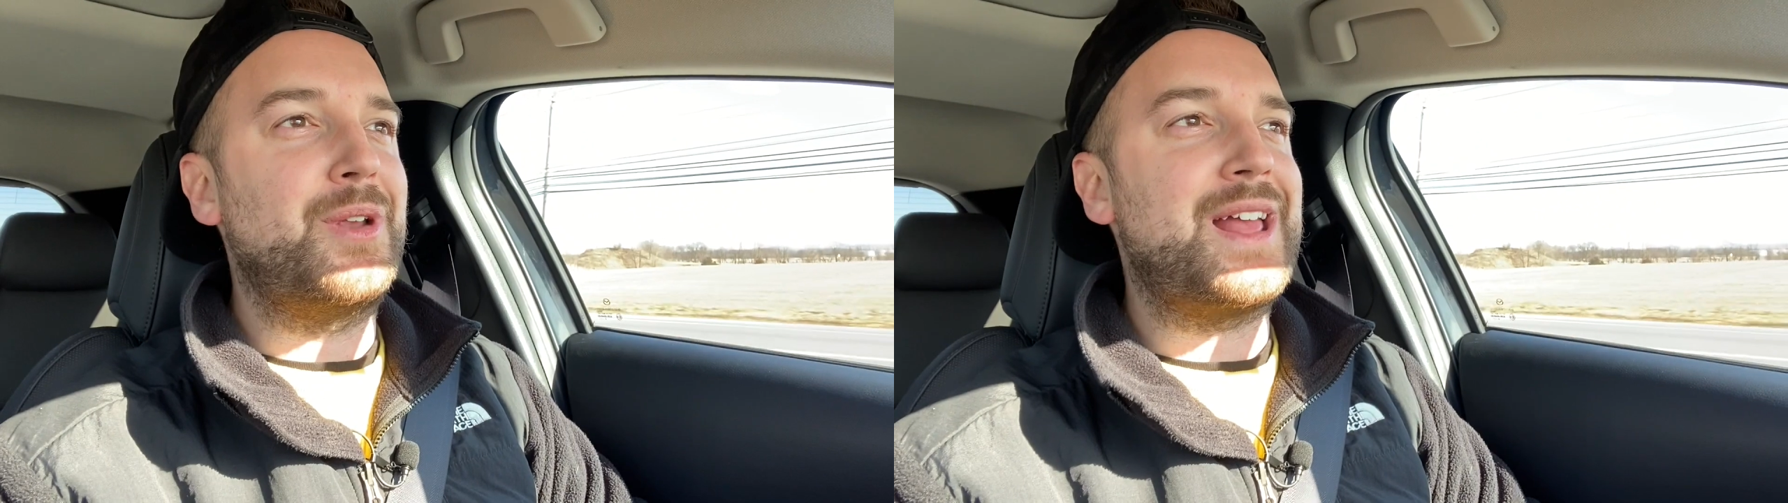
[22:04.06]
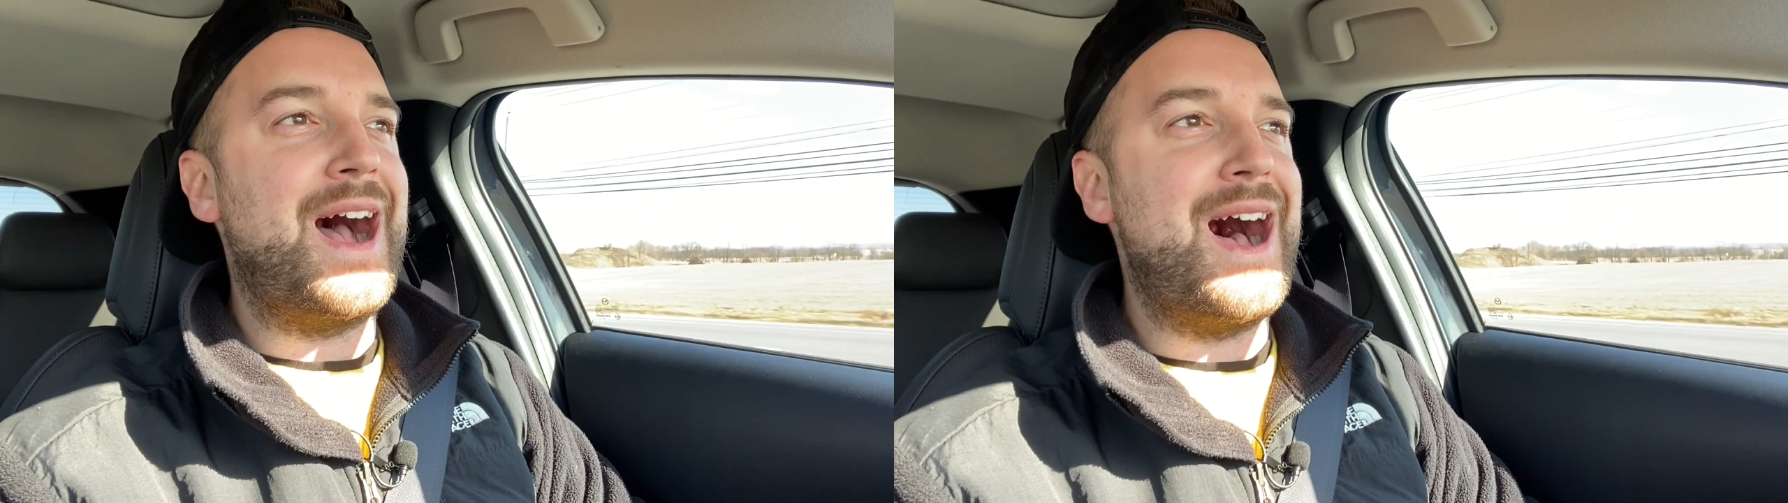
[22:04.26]

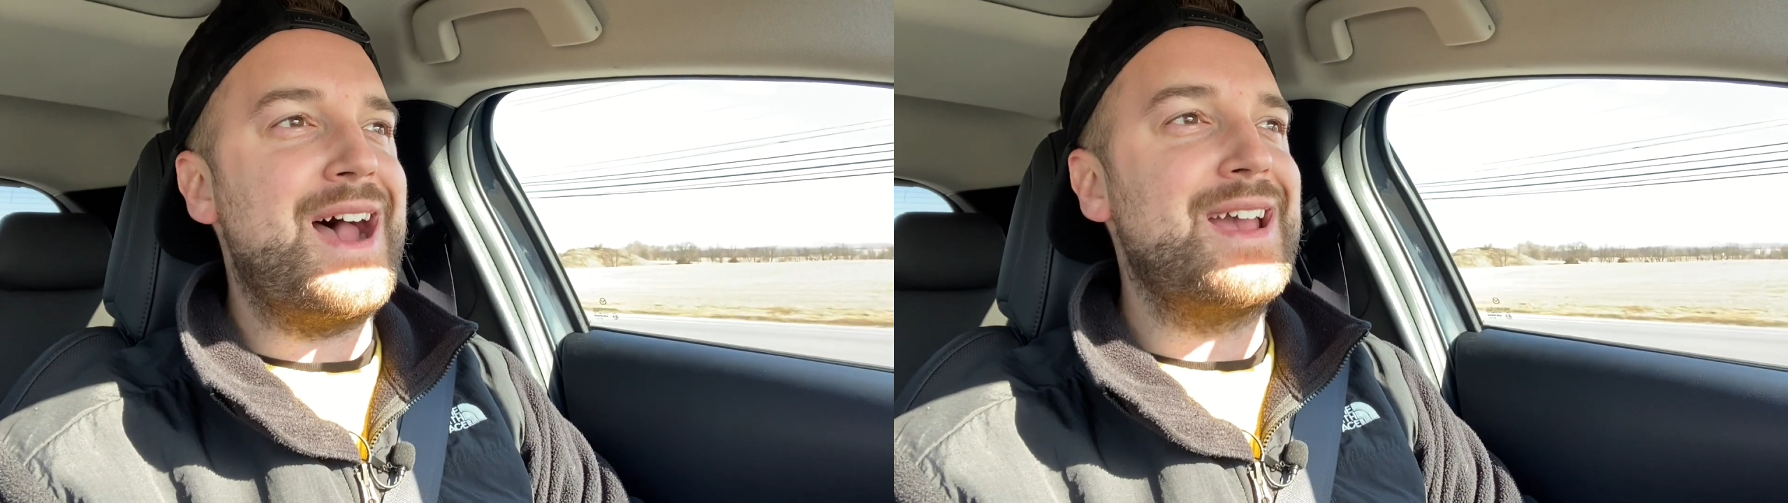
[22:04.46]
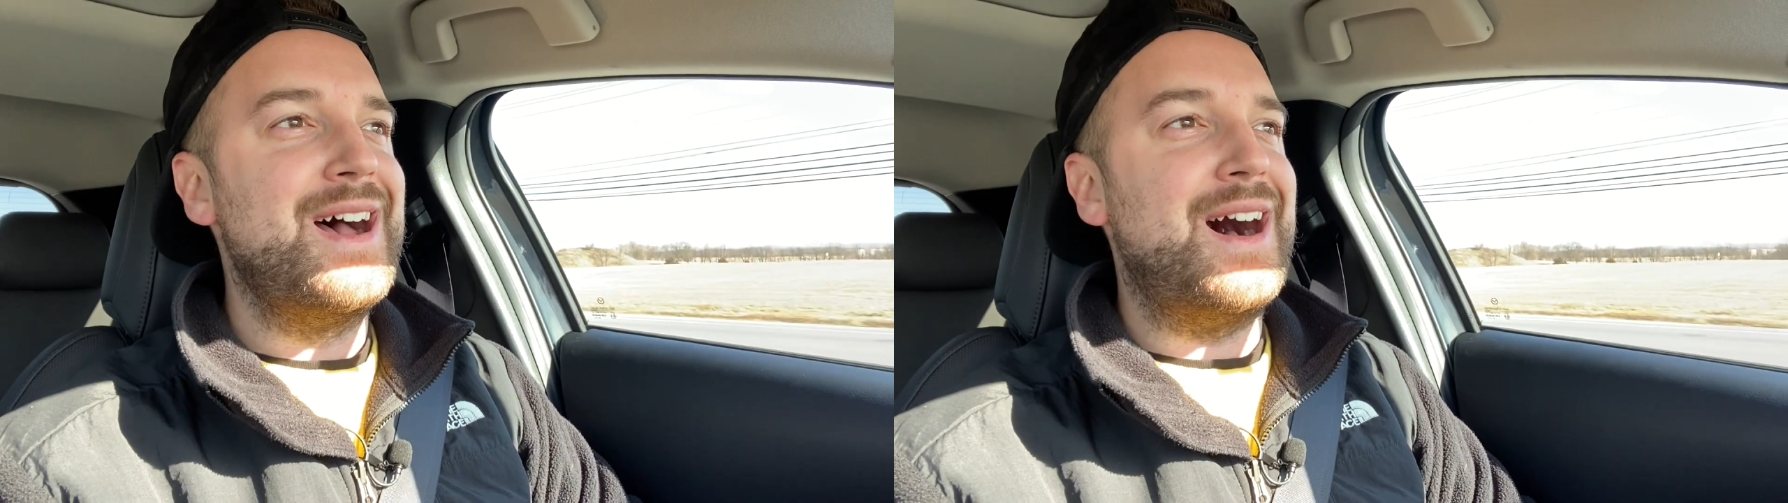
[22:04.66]

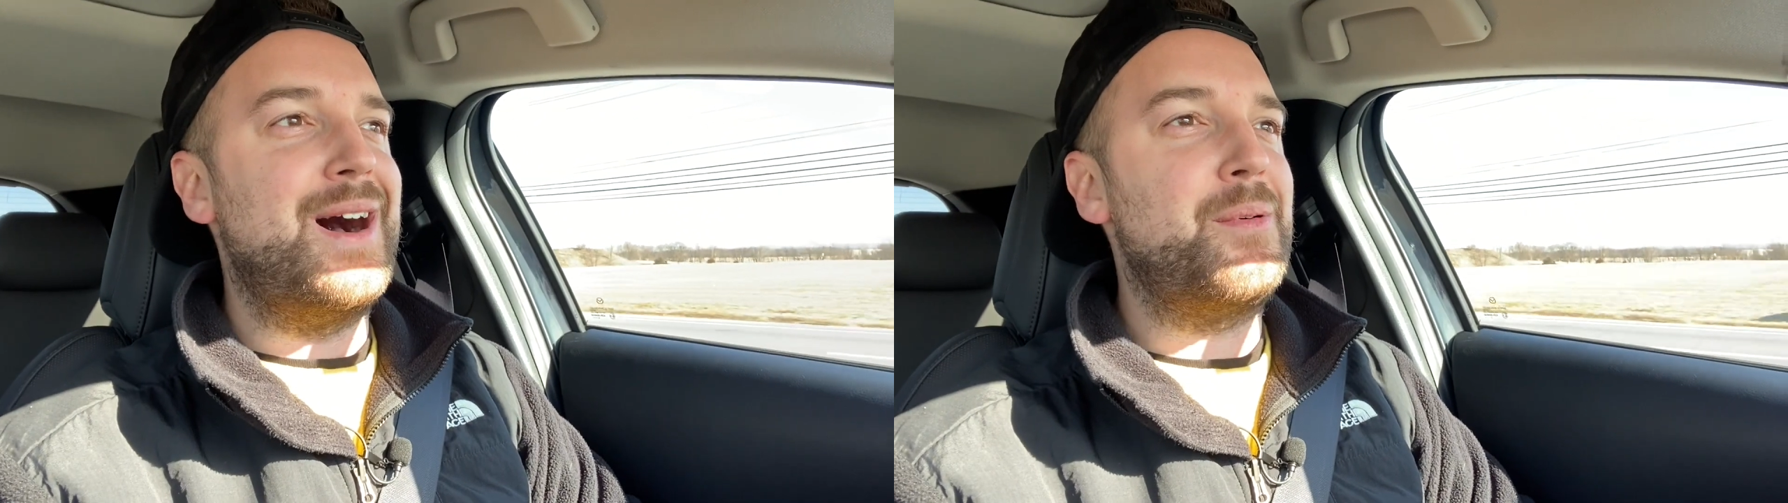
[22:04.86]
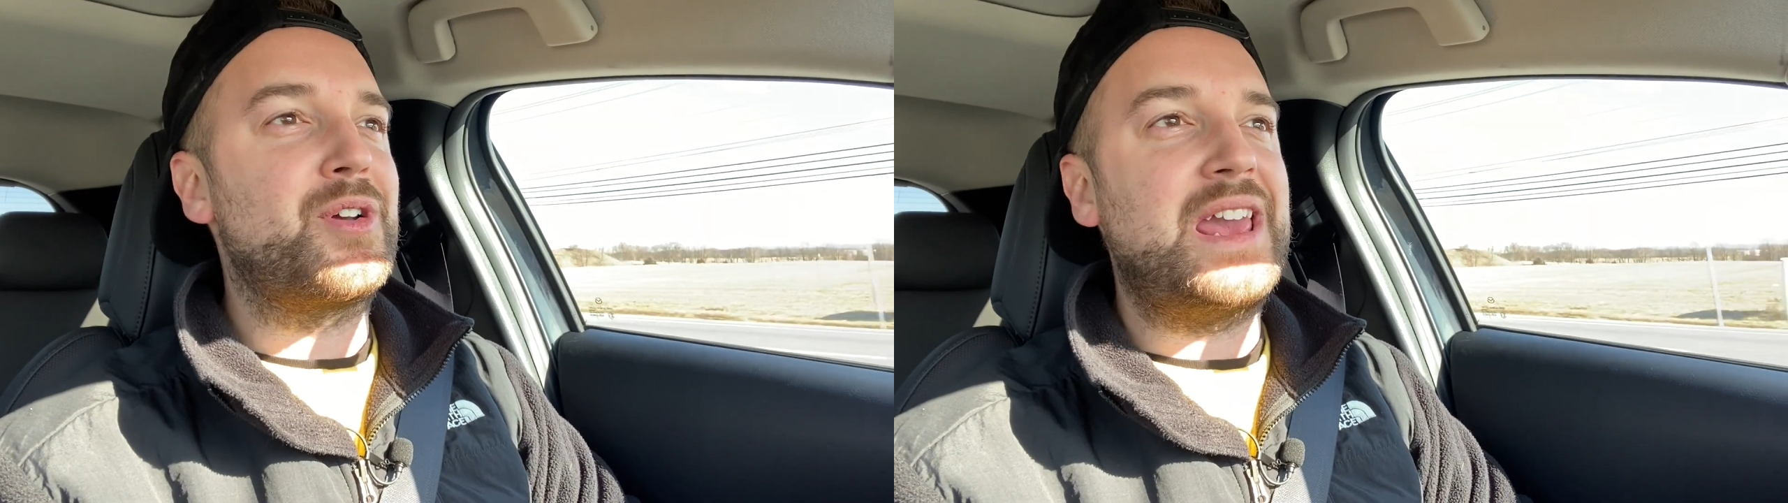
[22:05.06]
high,
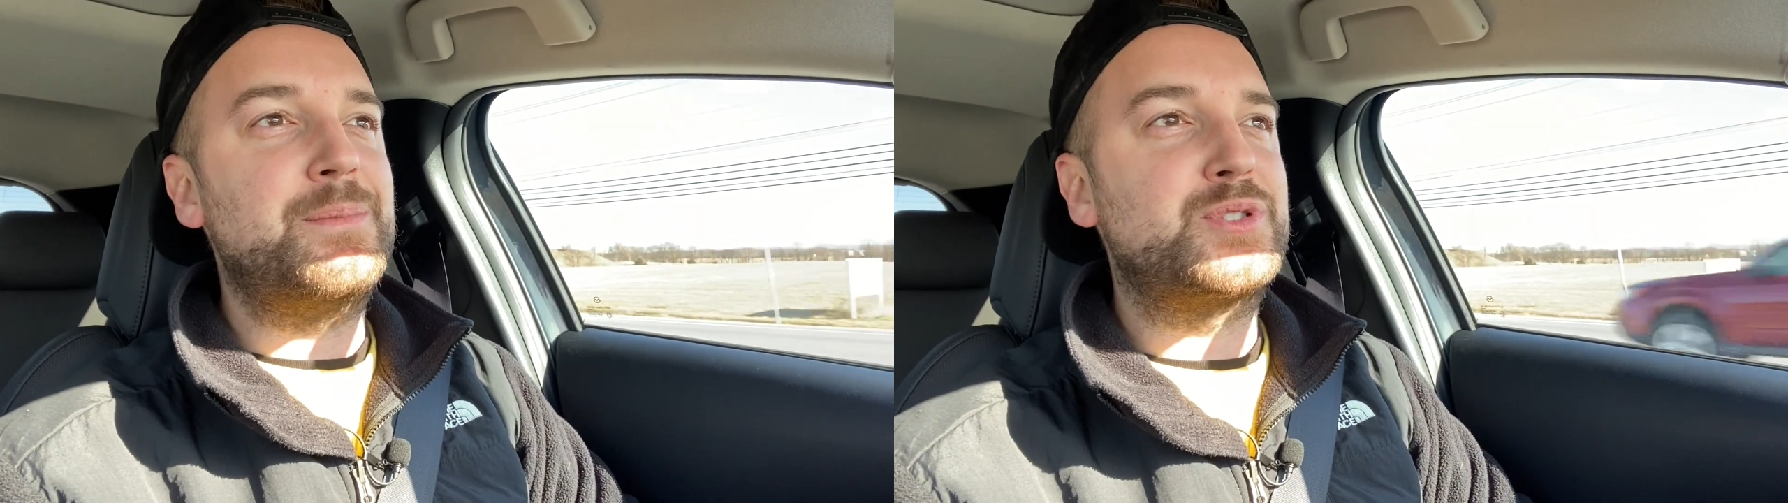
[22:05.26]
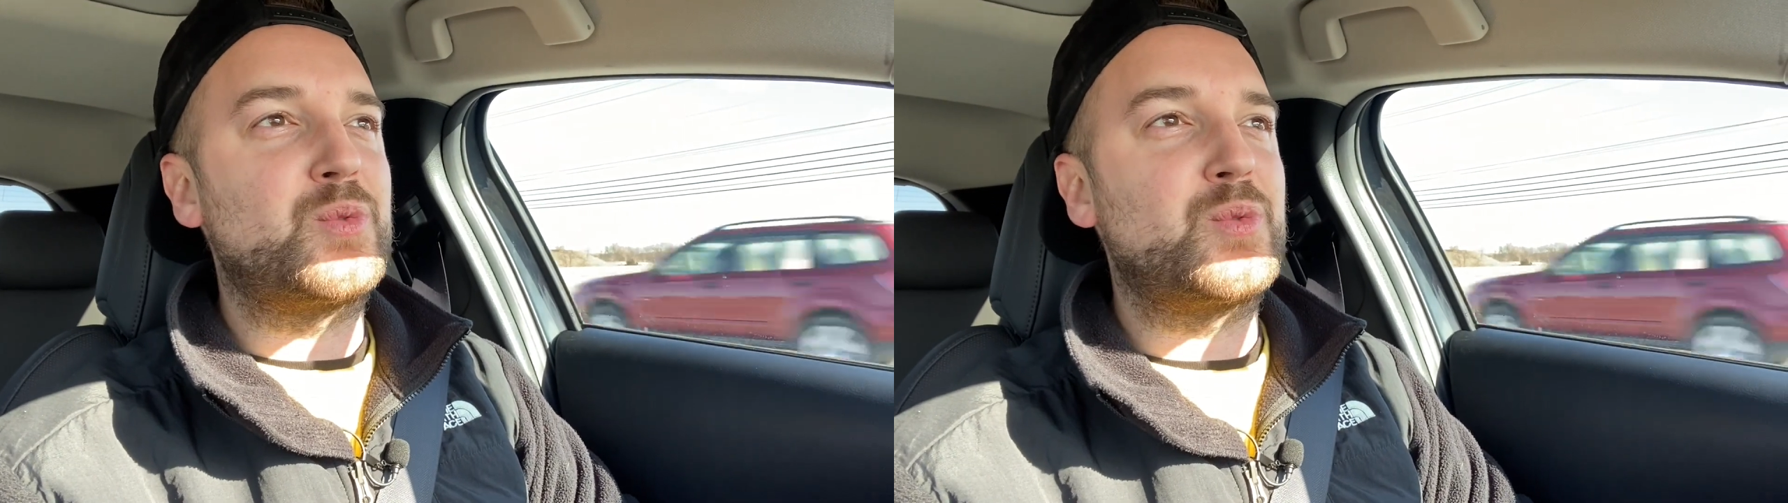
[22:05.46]
or keeps